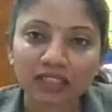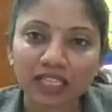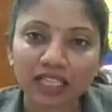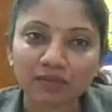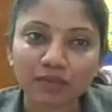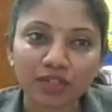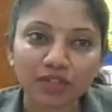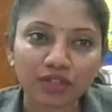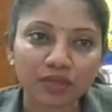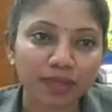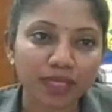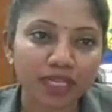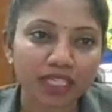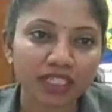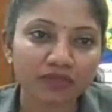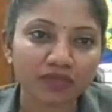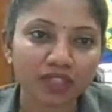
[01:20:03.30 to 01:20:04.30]
That means
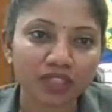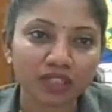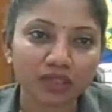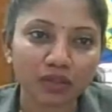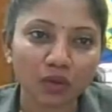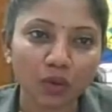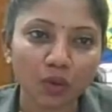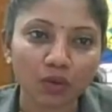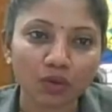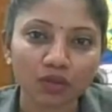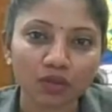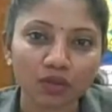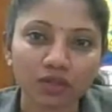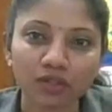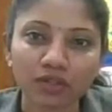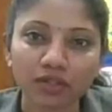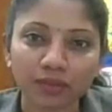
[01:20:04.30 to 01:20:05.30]
repairing with gold.
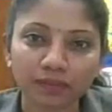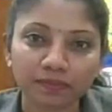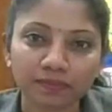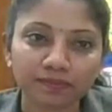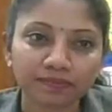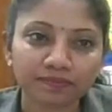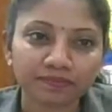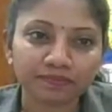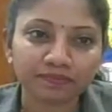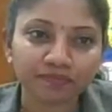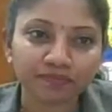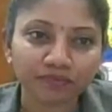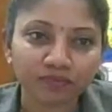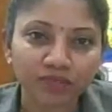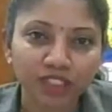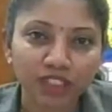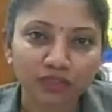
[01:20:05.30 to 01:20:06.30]

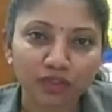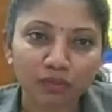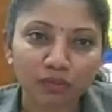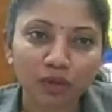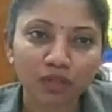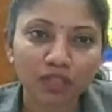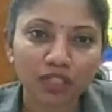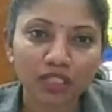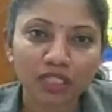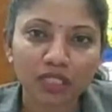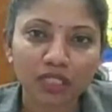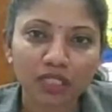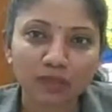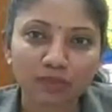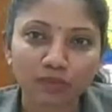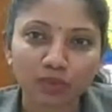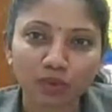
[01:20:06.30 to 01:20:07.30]
If a pot
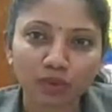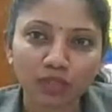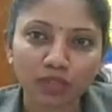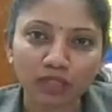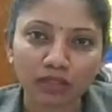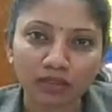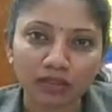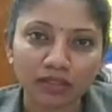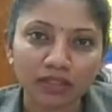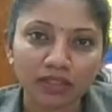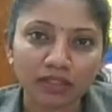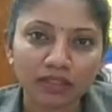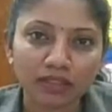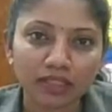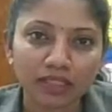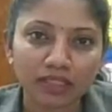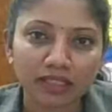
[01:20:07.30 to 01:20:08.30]
is broken,
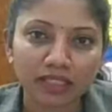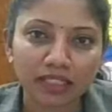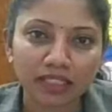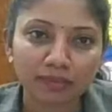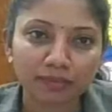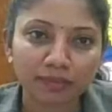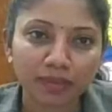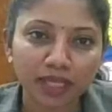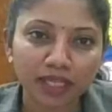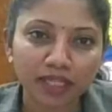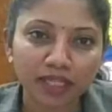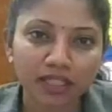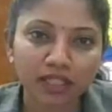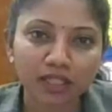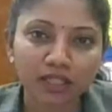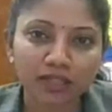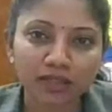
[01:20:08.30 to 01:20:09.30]
they repair
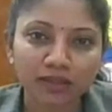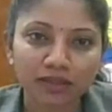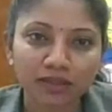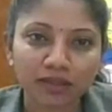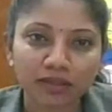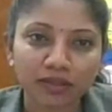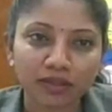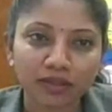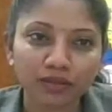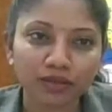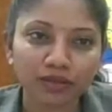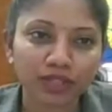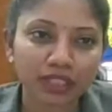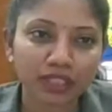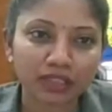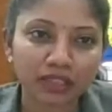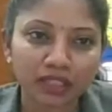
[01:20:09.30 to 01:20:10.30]
it
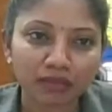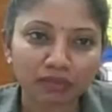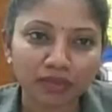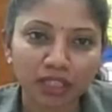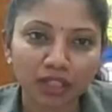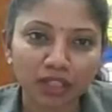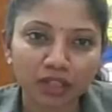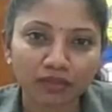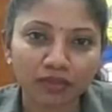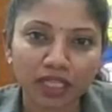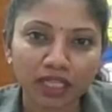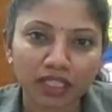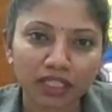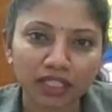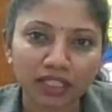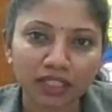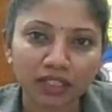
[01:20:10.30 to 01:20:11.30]
using some kind of an
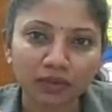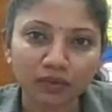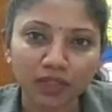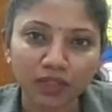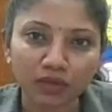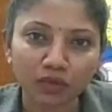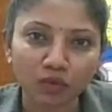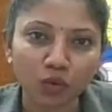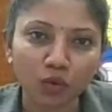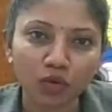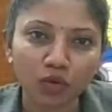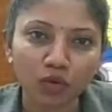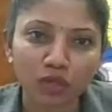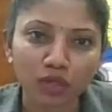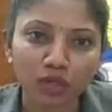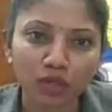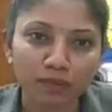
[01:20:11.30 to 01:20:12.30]
adhesive with
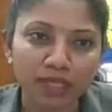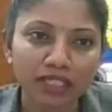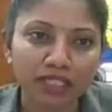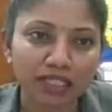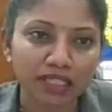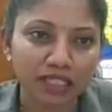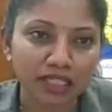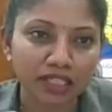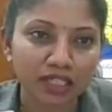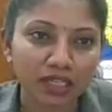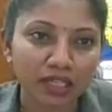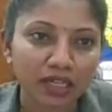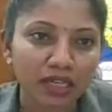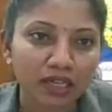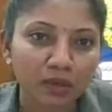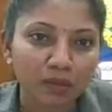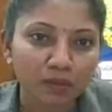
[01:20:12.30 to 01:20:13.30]
gold mixed
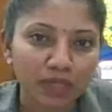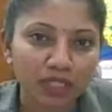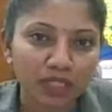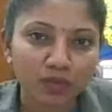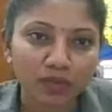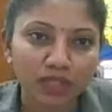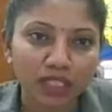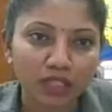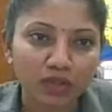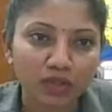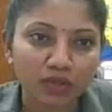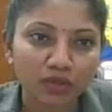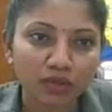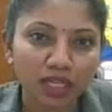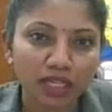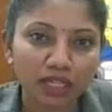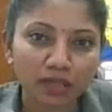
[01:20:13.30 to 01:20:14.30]
with it.
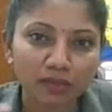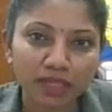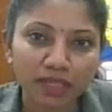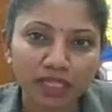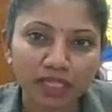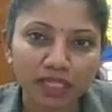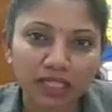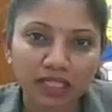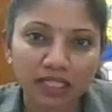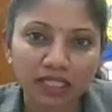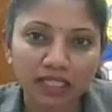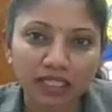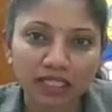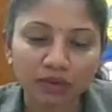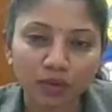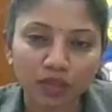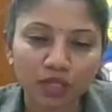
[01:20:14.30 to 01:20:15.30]
So ultimately,
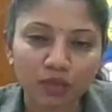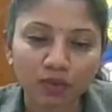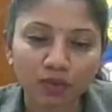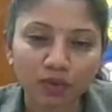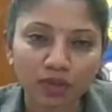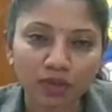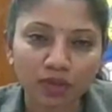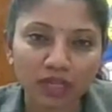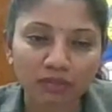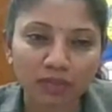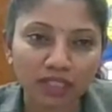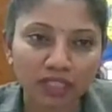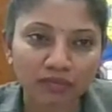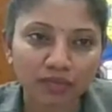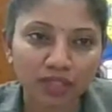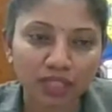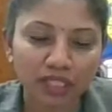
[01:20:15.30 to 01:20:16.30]
what's broken
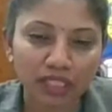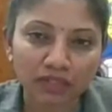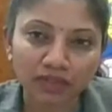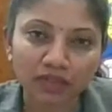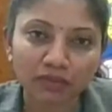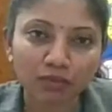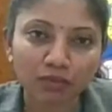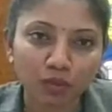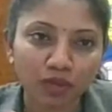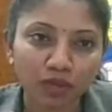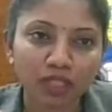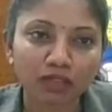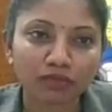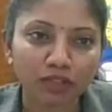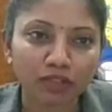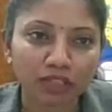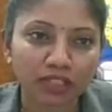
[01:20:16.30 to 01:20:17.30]
becomes an even more
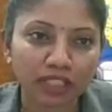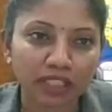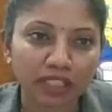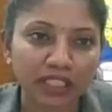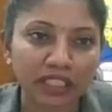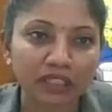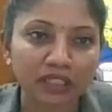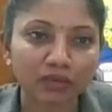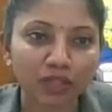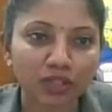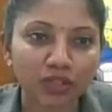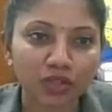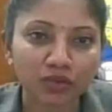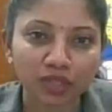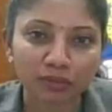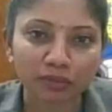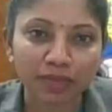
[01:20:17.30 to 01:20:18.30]
wonderful thing once
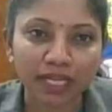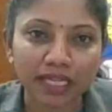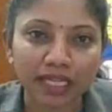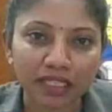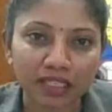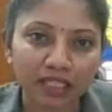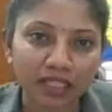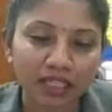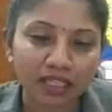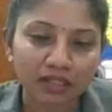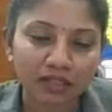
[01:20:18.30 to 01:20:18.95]
you repair it.